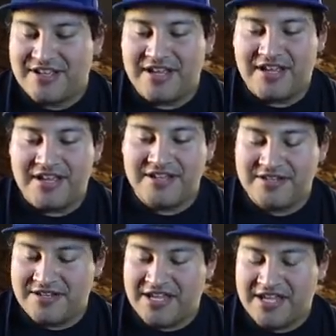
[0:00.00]

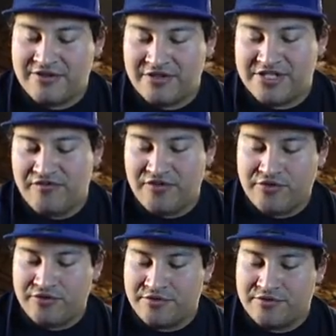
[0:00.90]
and a
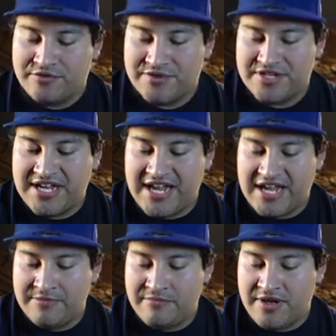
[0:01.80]
Gossifleur.
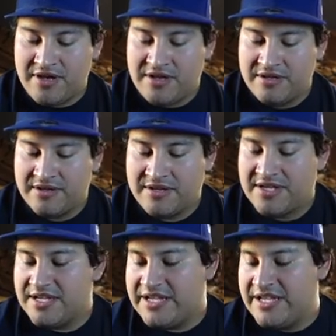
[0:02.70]
Yanma
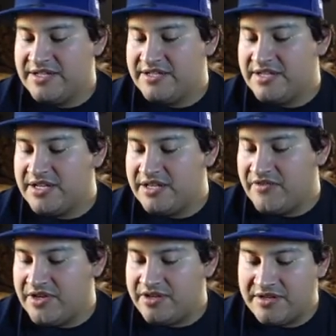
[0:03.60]
Indeedee
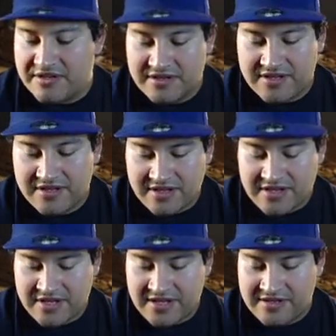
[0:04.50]
V,
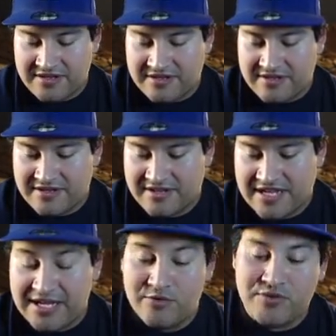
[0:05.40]
and
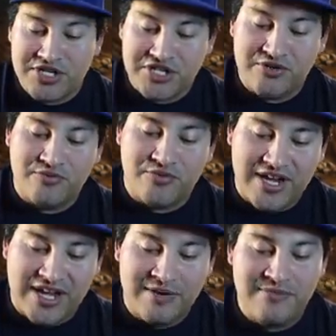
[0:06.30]
a
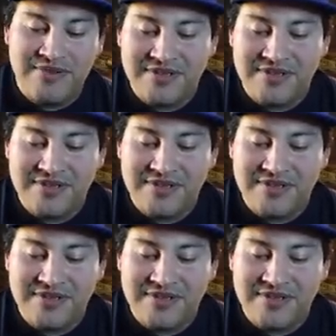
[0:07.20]
Reshiram.